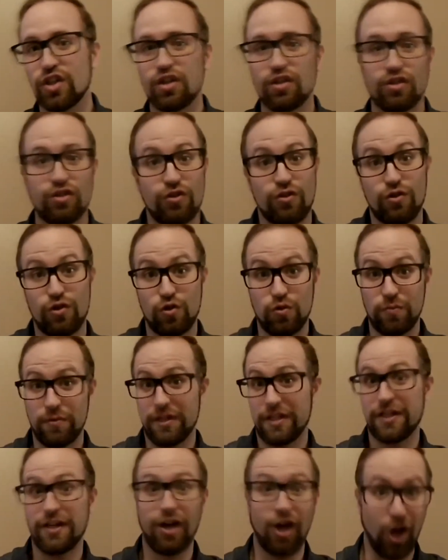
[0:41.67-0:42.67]
Do you
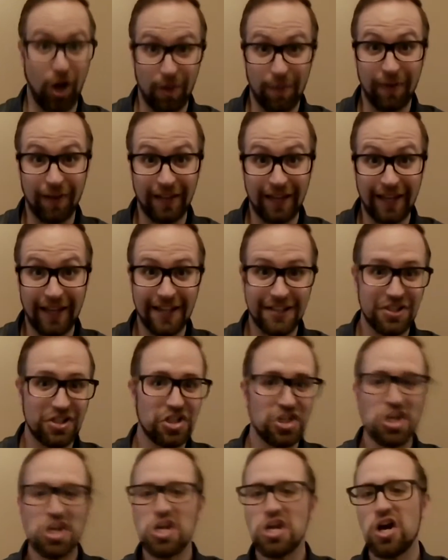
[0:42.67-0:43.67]
become a lich?
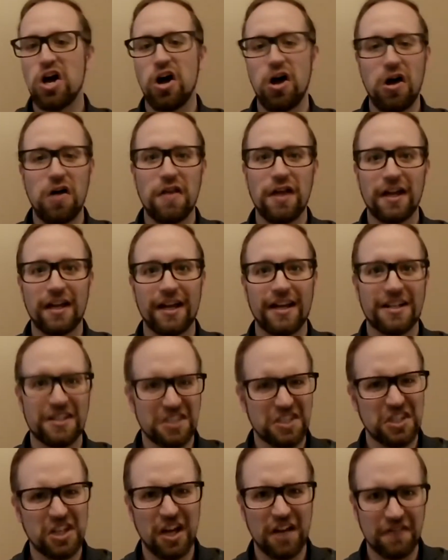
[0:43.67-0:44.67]
All that kind of
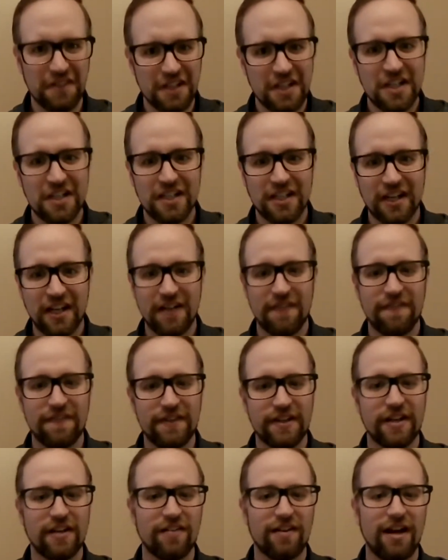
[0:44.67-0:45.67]
stuff to kind of
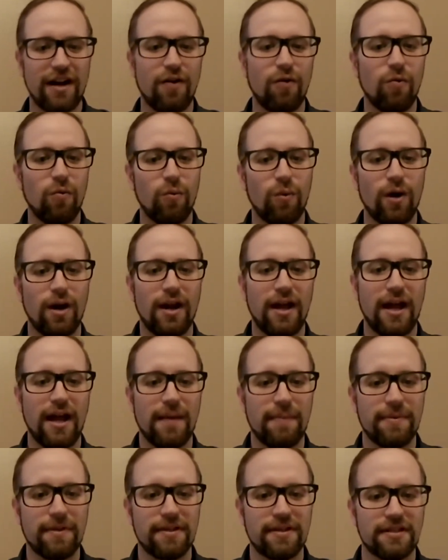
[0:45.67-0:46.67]
figure out what
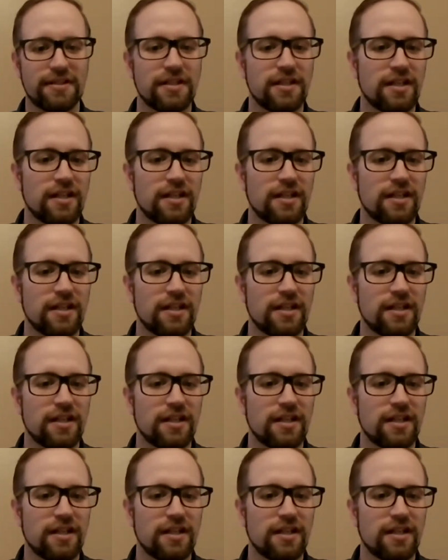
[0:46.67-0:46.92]
happens.